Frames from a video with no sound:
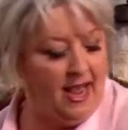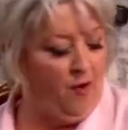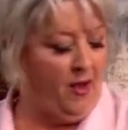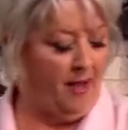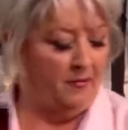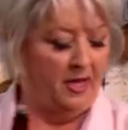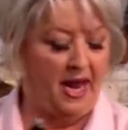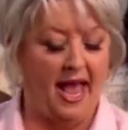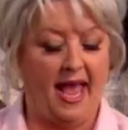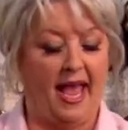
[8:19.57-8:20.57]
now I'm
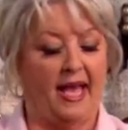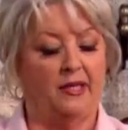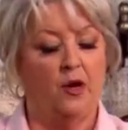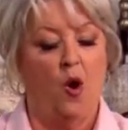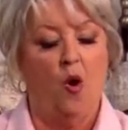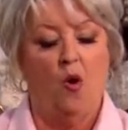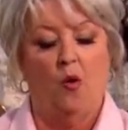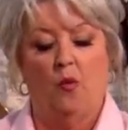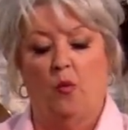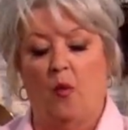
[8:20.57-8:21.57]
gonna add
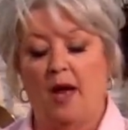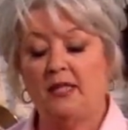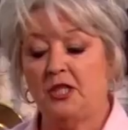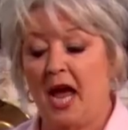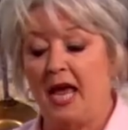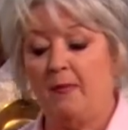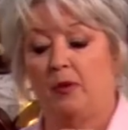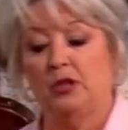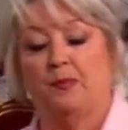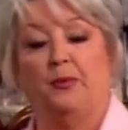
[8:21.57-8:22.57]
one
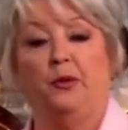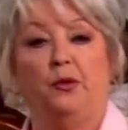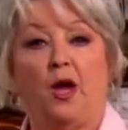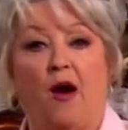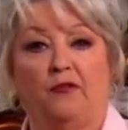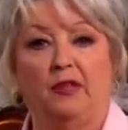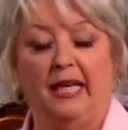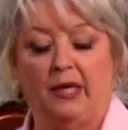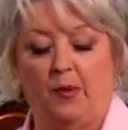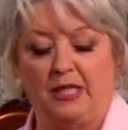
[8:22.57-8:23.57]
tablespoon of
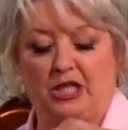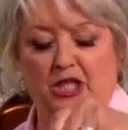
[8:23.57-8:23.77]
liquid